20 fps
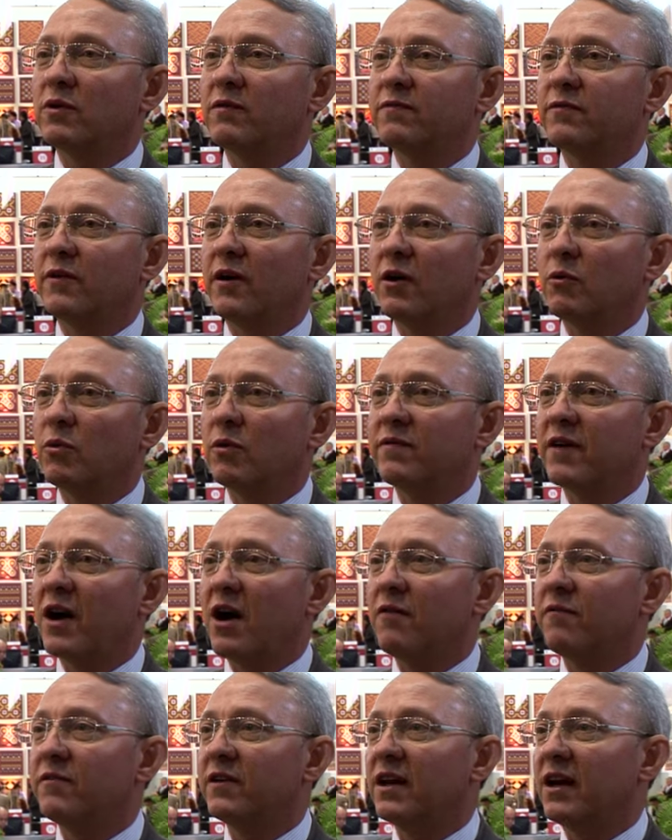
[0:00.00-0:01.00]
with
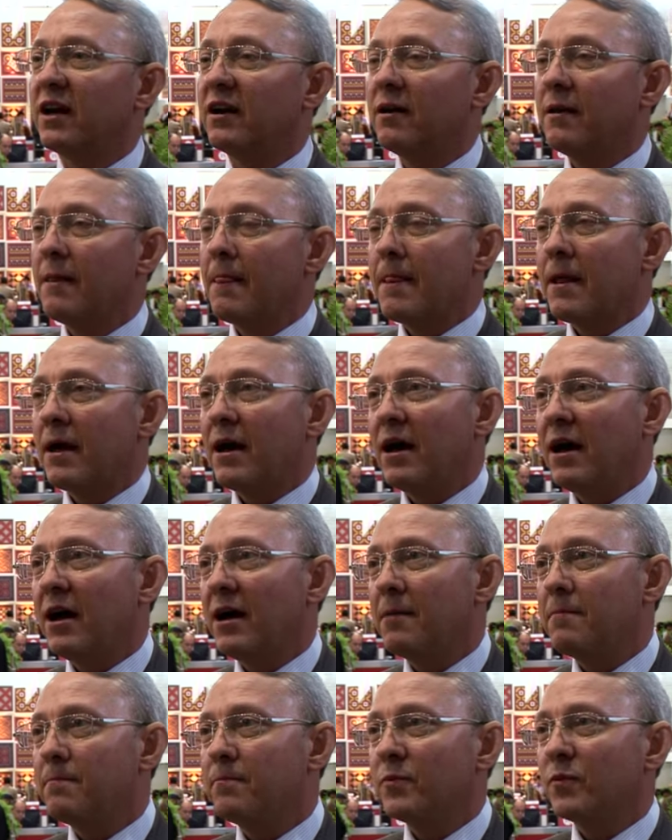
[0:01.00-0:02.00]
our villa.
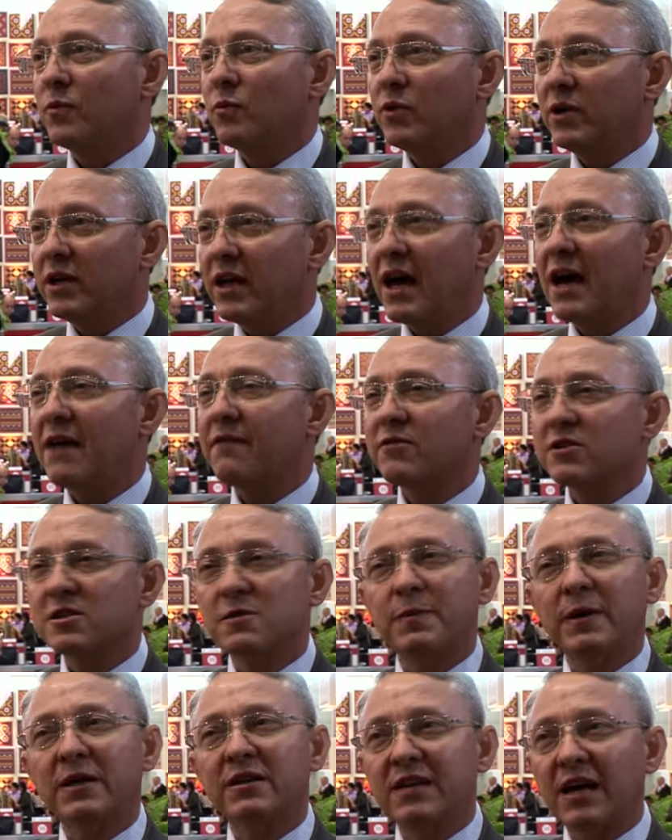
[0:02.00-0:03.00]
We have a
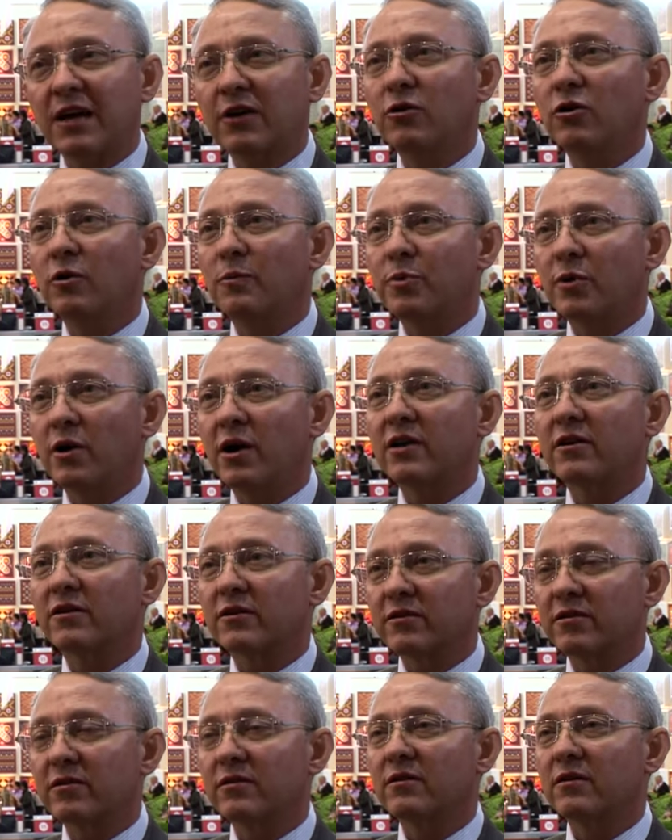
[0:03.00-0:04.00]
spectacular
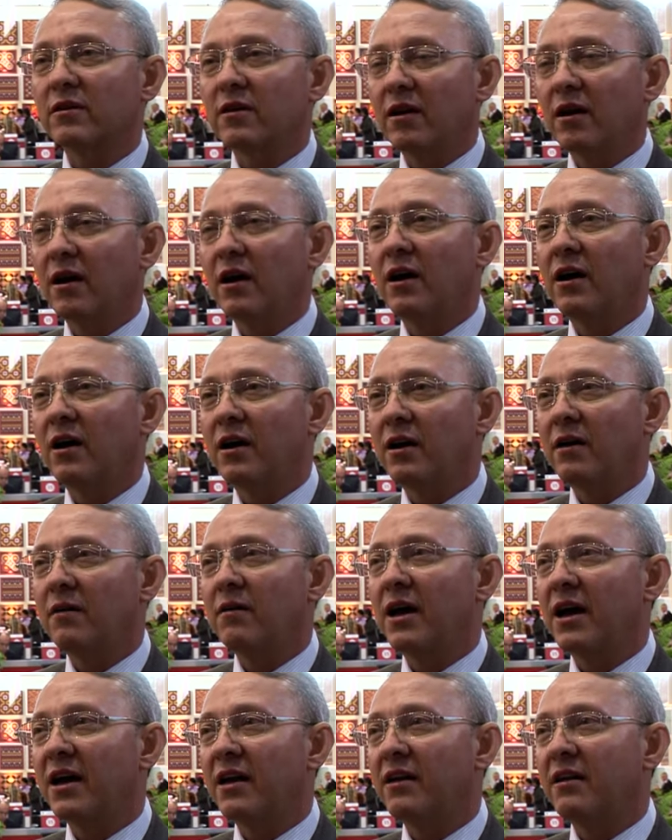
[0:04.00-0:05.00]
product.
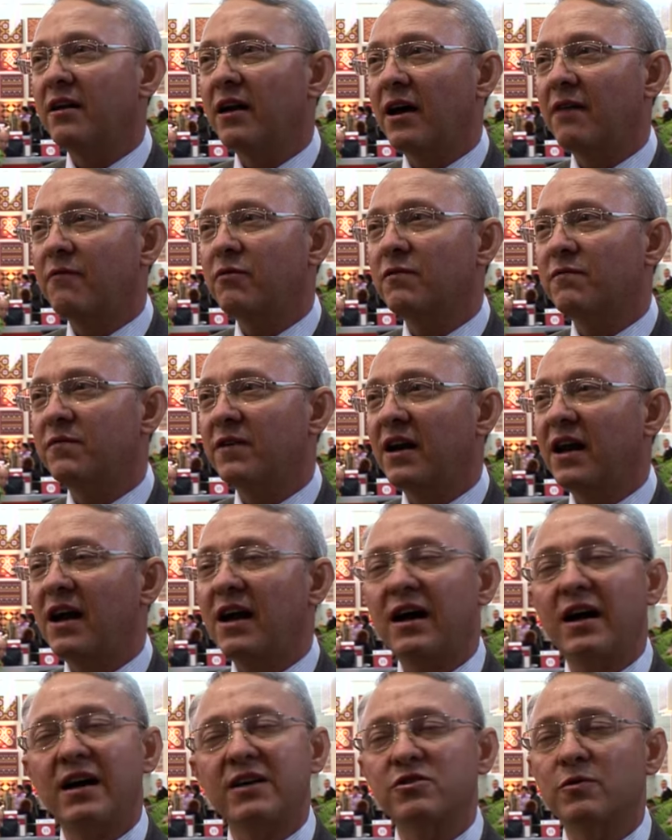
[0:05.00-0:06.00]
And every
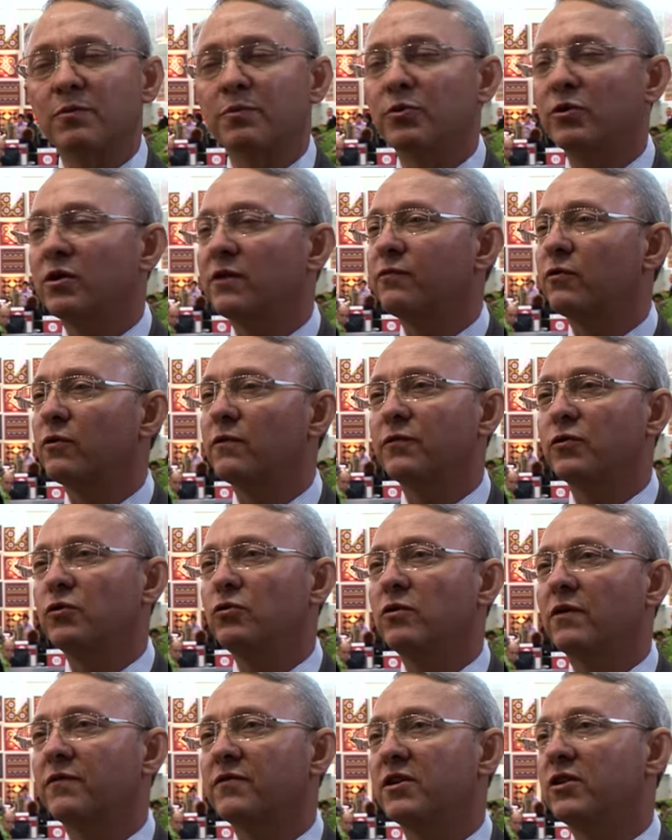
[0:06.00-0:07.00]
villa has a beautiful
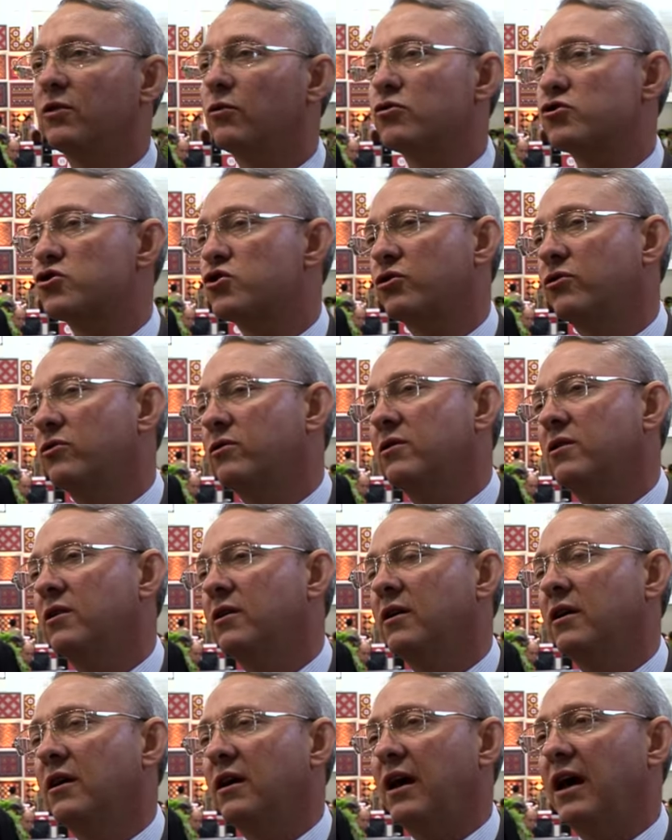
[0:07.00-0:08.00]
view of the ocean.
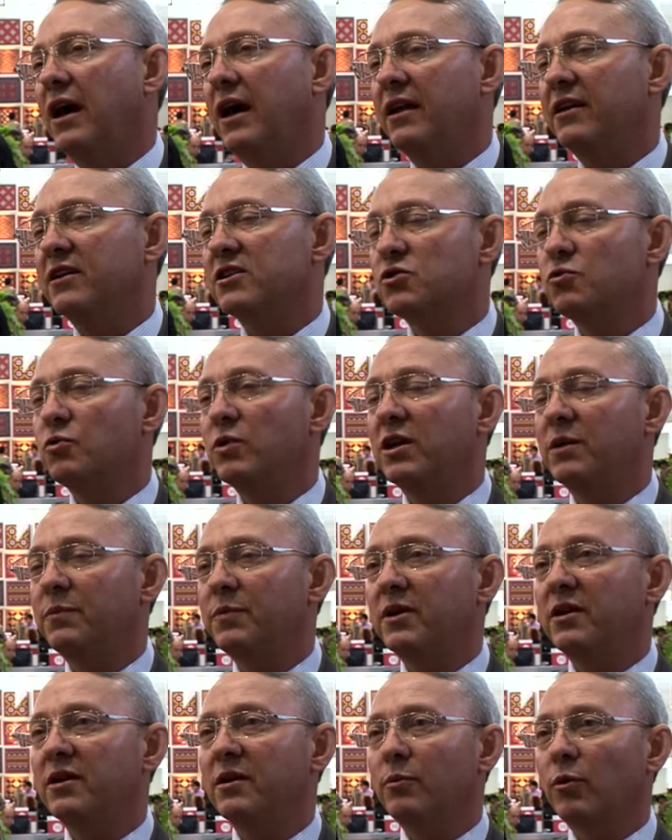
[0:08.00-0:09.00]
And it's really
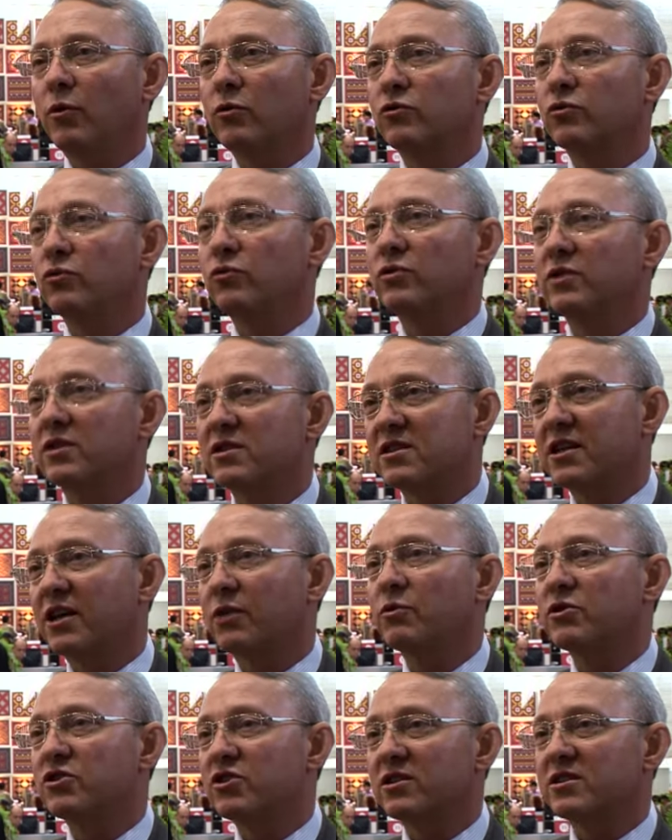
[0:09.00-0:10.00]
been able to
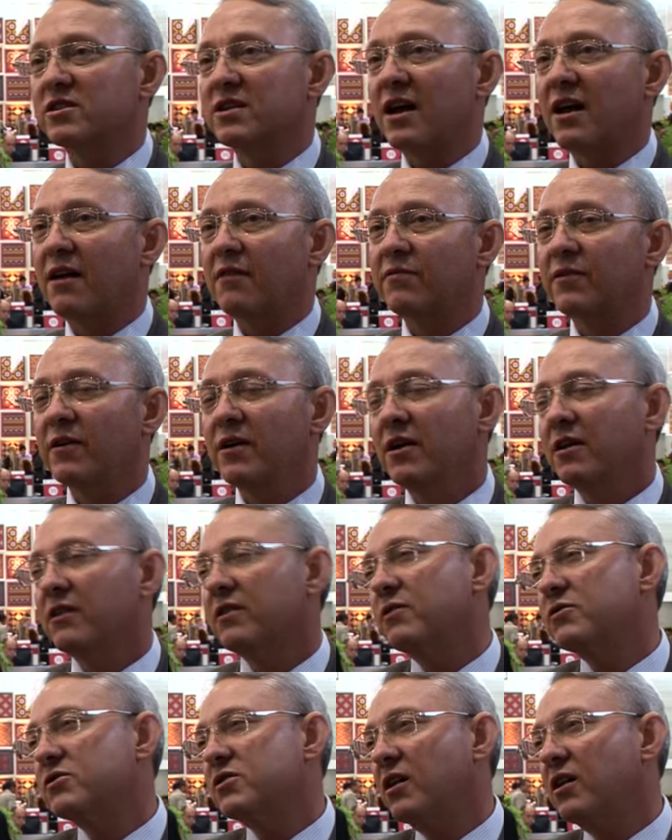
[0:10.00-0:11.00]
distinguish itself.
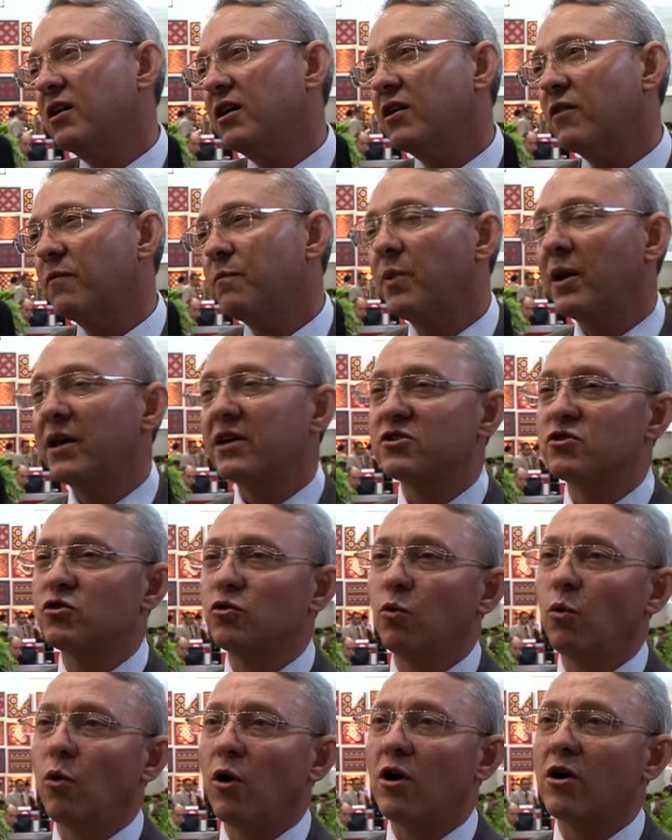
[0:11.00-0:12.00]
There's a lot of place
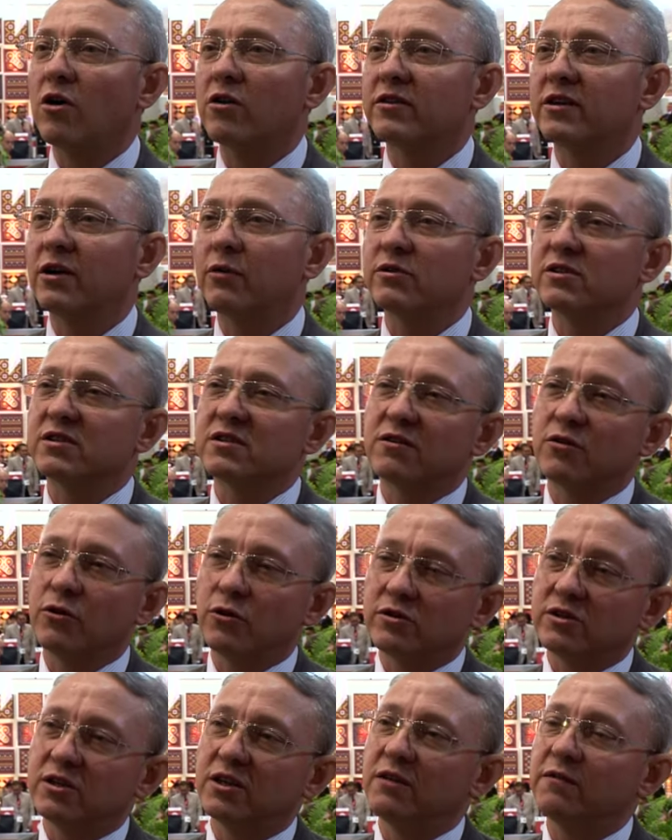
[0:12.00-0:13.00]
to walk. There is
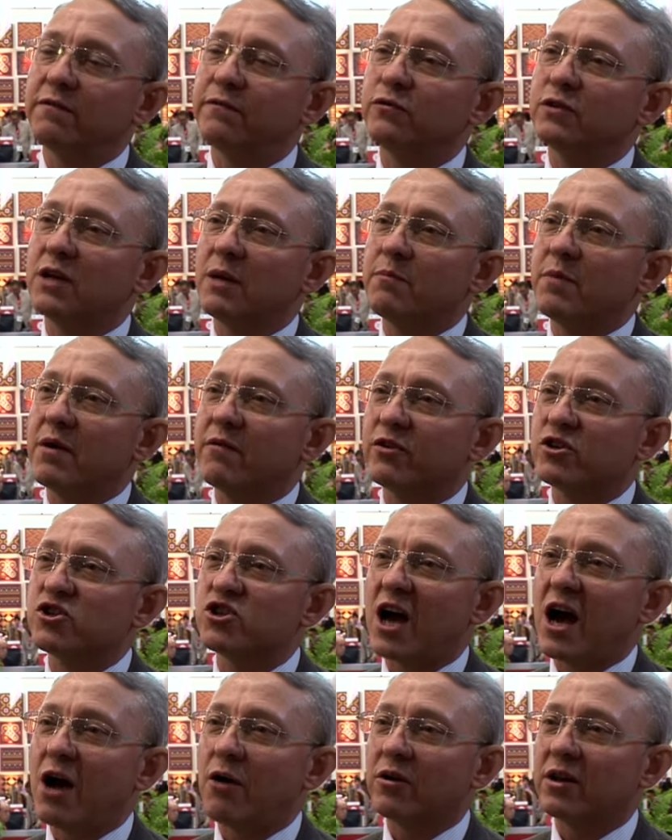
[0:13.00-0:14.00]
13 food and
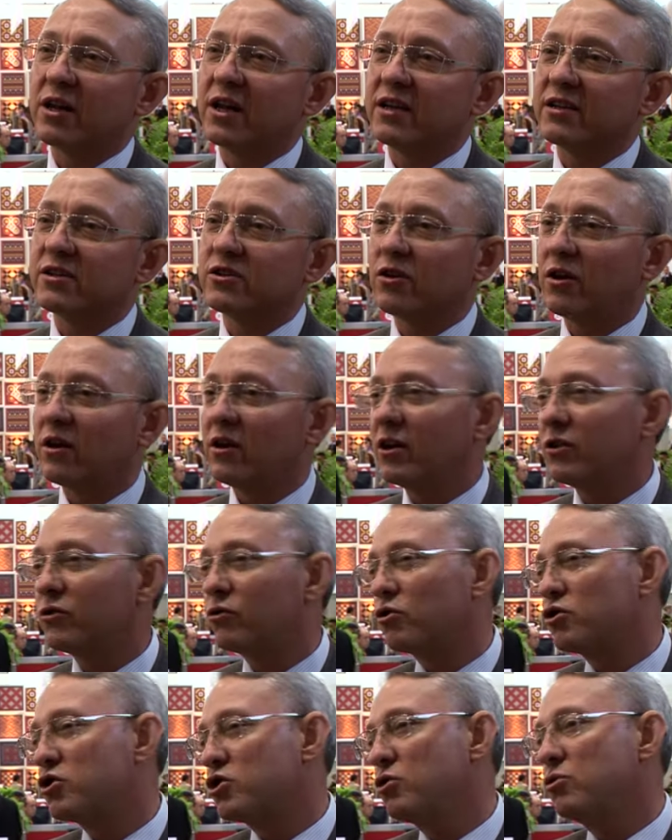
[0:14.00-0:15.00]
beverage outlets, a
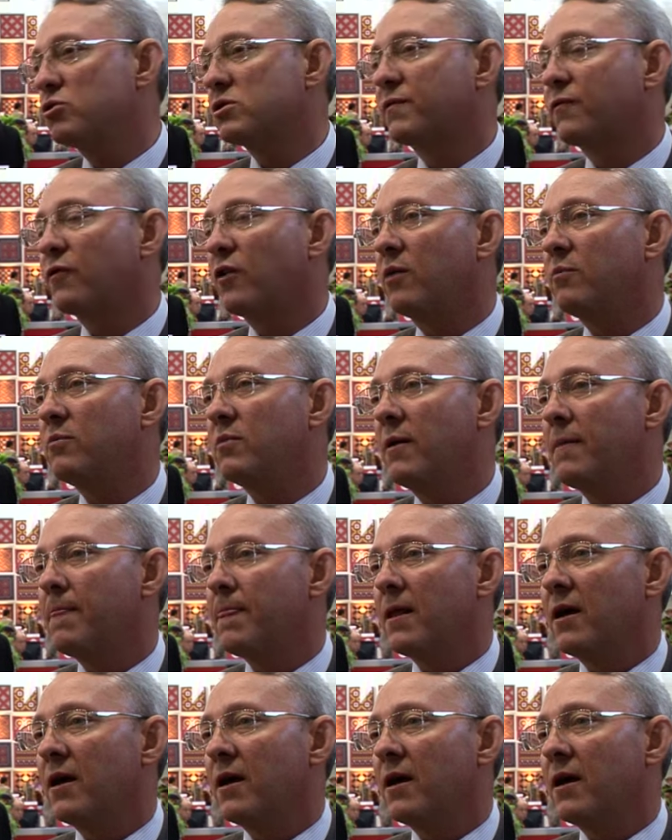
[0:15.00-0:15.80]
lot to choose from.